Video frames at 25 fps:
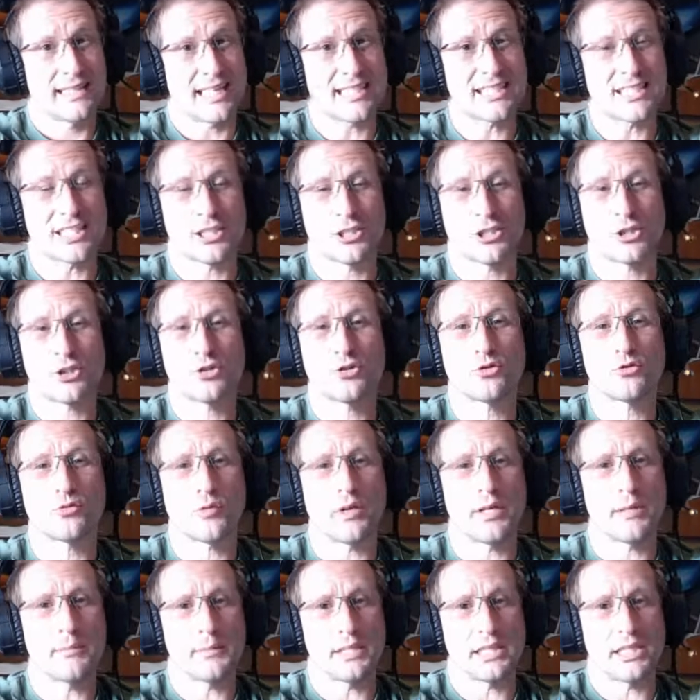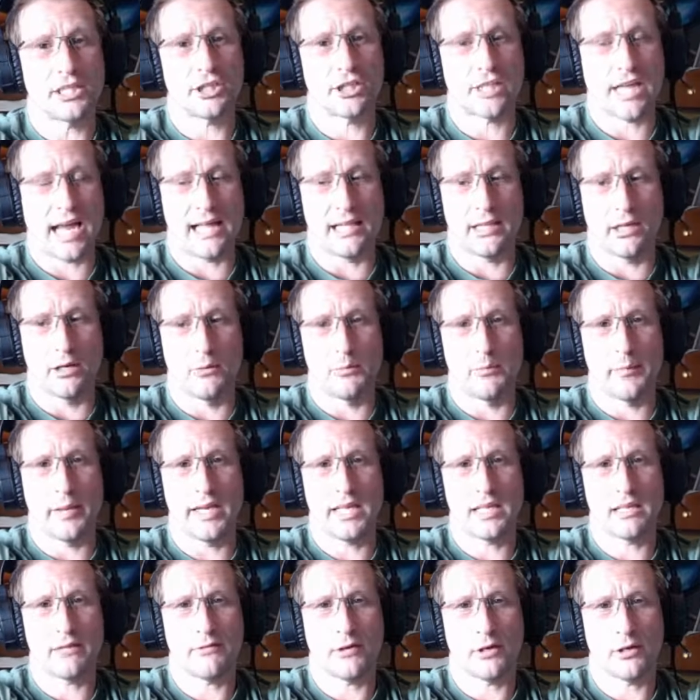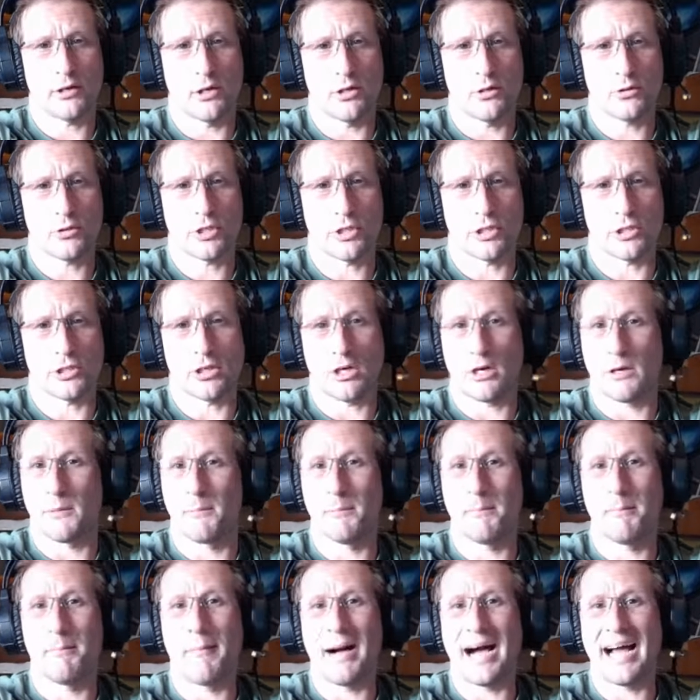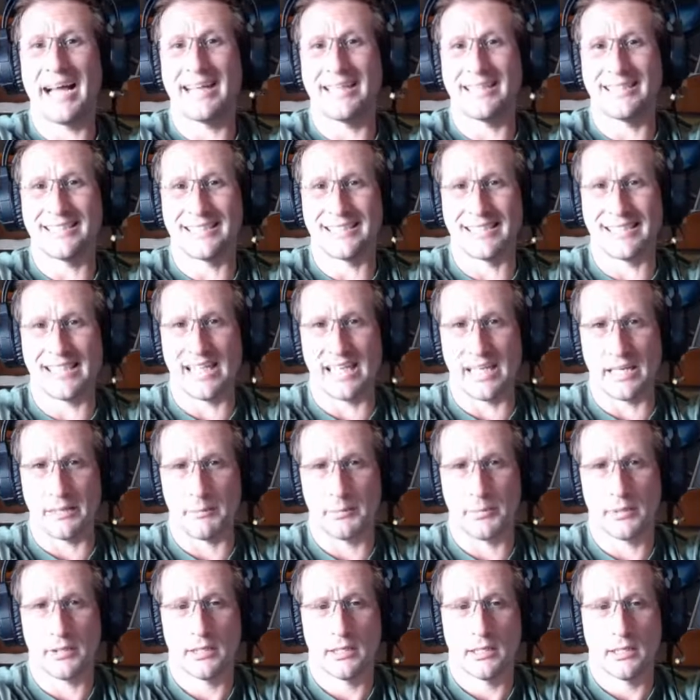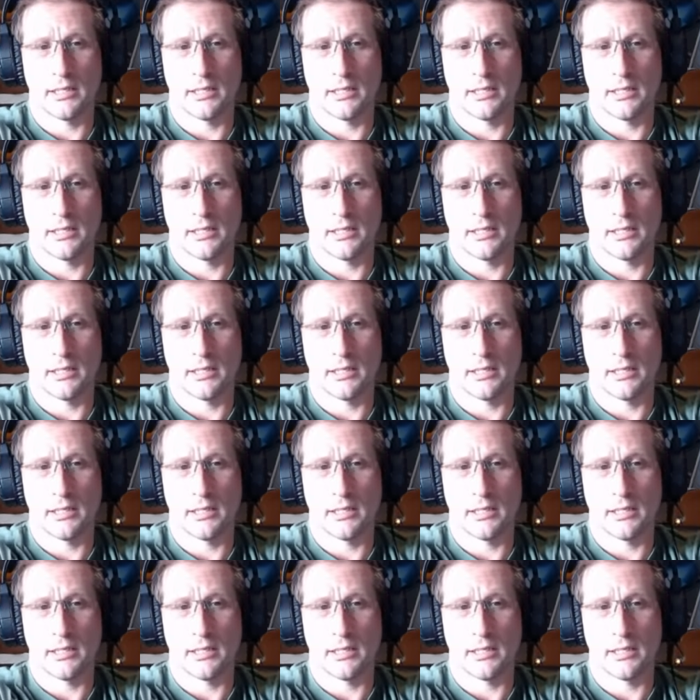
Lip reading: extremely shallow. Many of our oceans are miles deep.